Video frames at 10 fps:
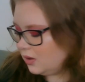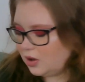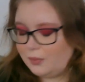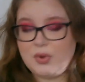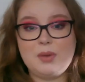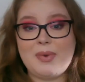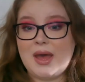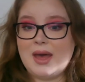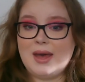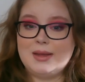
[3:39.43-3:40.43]
got my
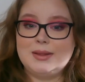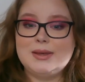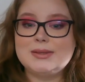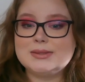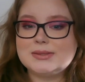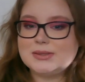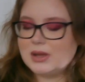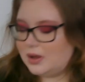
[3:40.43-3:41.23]
palettes.